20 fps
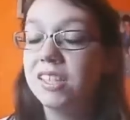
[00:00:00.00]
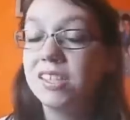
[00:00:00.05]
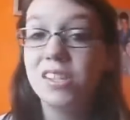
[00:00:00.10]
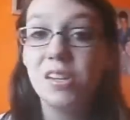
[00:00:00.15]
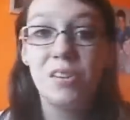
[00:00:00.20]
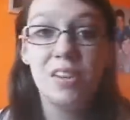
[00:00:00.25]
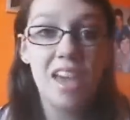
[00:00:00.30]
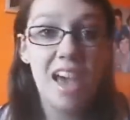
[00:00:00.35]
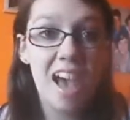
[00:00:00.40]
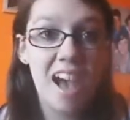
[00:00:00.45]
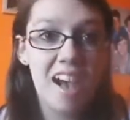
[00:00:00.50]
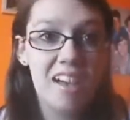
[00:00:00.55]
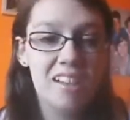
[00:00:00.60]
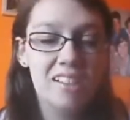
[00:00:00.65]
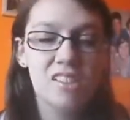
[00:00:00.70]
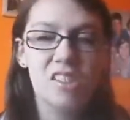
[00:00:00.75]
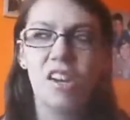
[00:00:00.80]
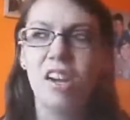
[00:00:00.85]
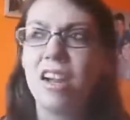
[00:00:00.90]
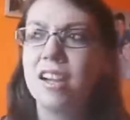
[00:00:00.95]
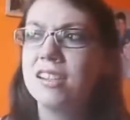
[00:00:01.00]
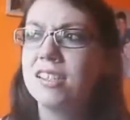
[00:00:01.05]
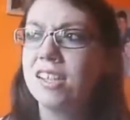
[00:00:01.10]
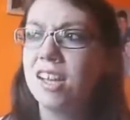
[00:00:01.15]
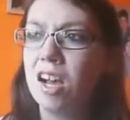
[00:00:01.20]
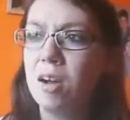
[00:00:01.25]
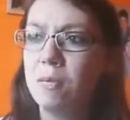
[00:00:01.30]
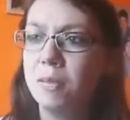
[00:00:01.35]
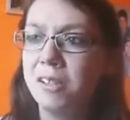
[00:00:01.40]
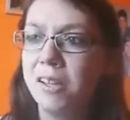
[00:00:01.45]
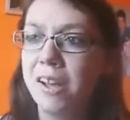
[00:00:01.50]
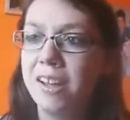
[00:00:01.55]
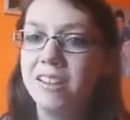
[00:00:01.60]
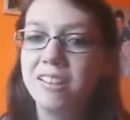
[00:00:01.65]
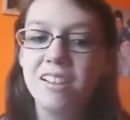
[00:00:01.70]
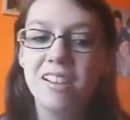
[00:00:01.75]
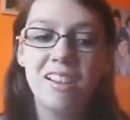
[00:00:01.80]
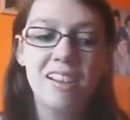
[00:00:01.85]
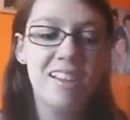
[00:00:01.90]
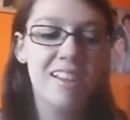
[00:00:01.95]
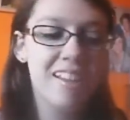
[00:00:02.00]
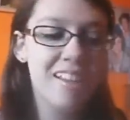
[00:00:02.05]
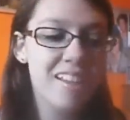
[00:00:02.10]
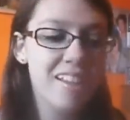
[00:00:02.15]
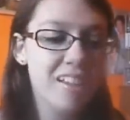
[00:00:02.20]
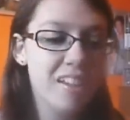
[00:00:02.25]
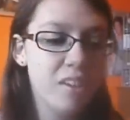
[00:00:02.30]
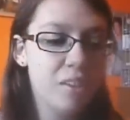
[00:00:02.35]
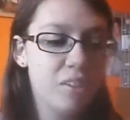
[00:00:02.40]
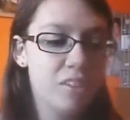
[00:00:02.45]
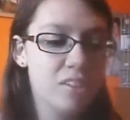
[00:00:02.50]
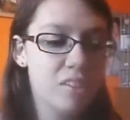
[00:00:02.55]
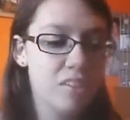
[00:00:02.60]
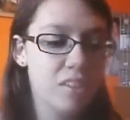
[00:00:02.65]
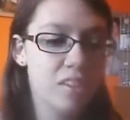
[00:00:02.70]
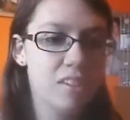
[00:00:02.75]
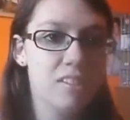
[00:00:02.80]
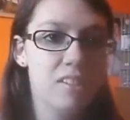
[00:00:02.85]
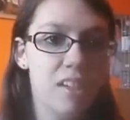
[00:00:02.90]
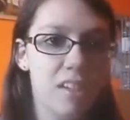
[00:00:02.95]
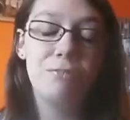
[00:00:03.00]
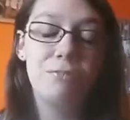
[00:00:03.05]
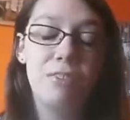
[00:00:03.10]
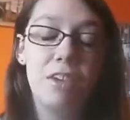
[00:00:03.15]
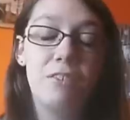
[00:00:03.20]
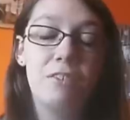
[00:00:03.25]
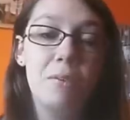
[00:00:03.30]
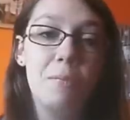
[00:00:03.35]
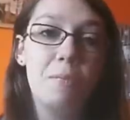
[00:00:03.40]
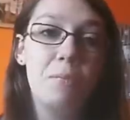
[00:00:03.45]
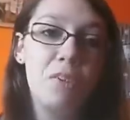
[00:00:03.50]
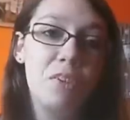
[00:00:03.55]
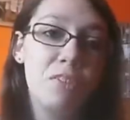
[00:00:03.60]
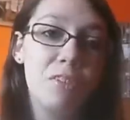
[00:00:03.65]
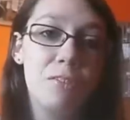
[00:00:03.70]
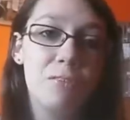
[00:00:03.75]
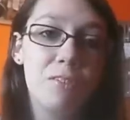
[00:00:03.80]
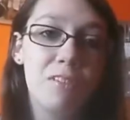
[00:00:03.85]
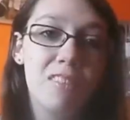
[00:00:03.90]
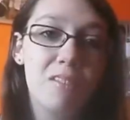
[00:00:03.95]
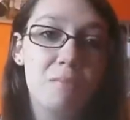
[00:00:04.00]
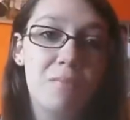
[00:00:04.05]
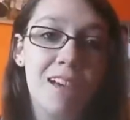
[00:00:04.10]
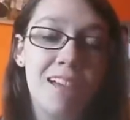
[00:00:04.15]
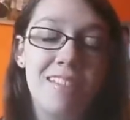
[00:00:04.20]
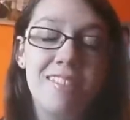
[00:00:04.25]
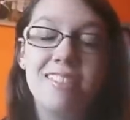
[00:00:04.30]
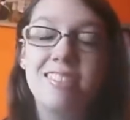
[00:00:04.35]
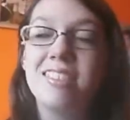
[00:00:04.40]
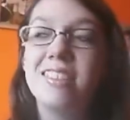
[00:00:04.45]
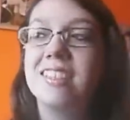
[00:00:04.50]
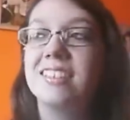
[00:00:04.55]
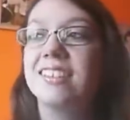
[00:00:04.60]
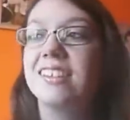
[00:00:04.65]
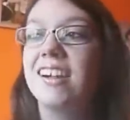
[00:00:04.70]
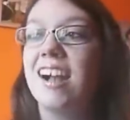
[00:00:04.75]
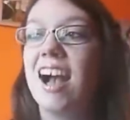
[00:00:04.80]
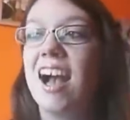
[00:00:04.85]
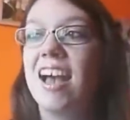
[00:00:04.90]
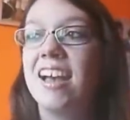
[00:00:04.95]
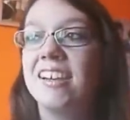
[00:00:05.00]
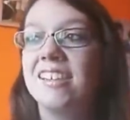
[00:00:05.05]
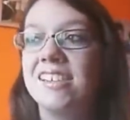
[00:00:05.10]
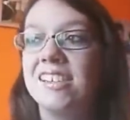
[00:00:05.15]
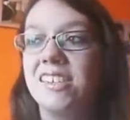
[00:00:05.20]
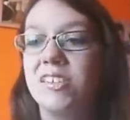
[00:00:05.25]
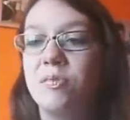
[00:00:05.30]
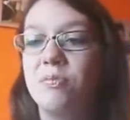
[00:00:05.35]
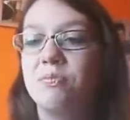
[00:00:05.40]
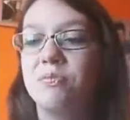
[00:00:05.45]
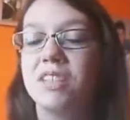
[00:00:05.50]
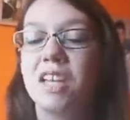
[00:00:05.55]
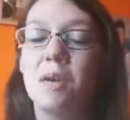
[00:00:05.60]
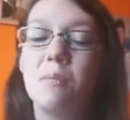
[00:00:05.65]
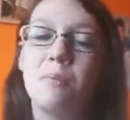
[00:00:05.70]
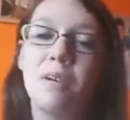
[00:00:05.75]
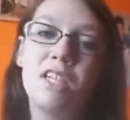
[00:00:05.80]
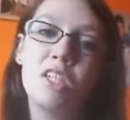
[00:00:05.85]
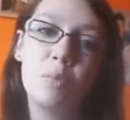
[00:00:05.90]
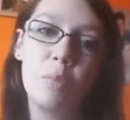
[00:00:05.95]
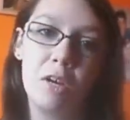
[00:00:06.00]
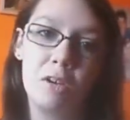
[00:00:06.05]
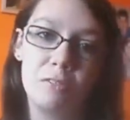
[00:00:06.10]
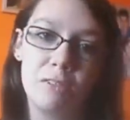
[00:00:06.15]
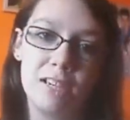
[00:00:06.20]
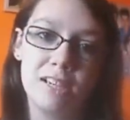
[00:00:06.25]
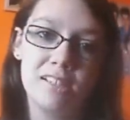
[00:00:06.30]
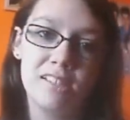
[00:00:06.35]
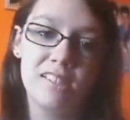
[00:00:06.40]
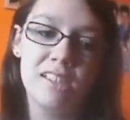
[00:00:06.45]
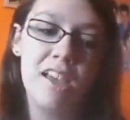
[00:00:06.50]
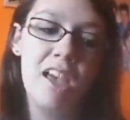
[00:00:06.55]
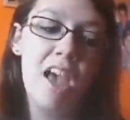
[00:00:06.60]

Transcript: So yeah, sorry, I said a lot. Oh, I just got a text. Favorite movie for the month, guys, Pitch Perfect.